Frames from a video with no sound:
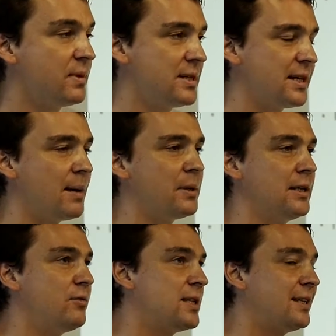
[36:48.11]
There's a couple
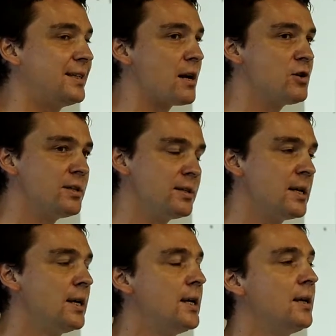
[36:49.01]
interesting tangents
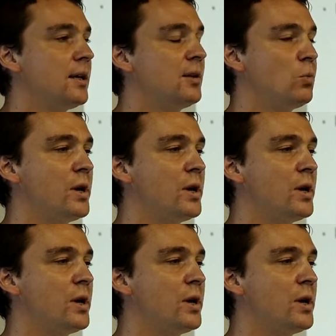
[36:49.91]
in